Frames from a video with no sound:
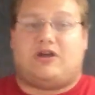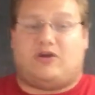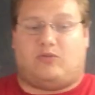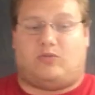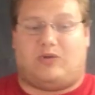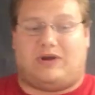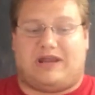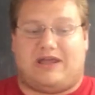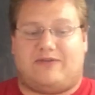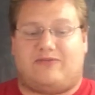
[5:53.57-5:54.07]

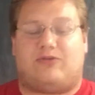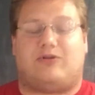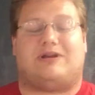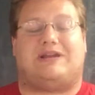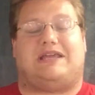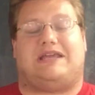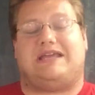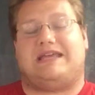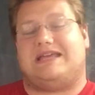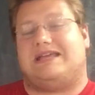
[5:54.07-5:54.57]
Whatever
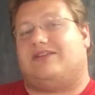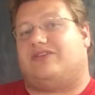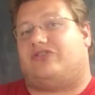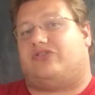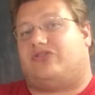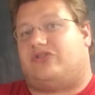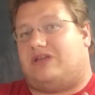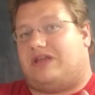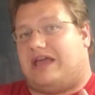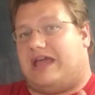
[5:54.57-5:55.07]
it
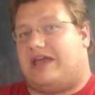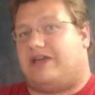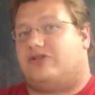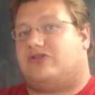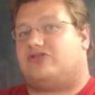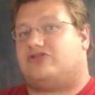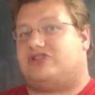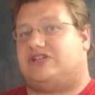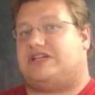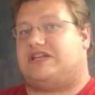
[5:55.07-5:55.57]
is,
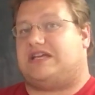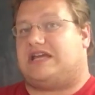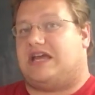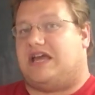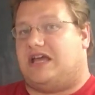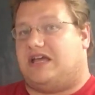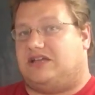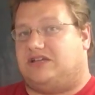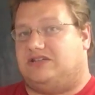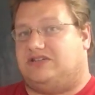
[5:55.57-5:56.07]

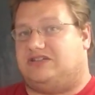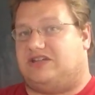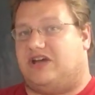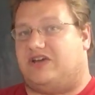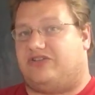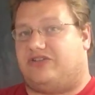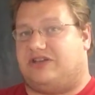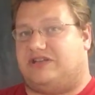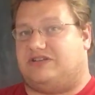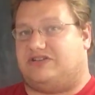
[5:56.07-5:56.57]
energy
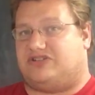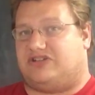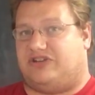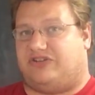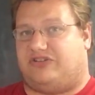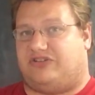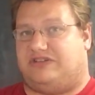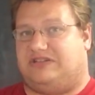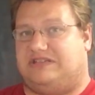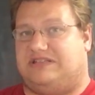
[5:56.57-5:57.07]
doesn't
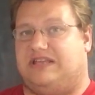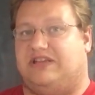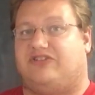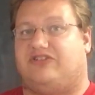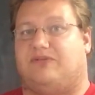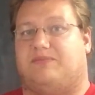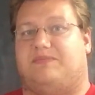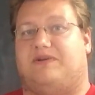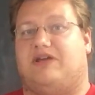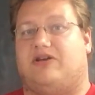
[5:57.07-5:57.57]
just
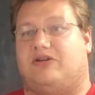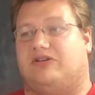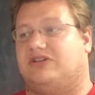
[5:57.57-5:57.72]
disappear.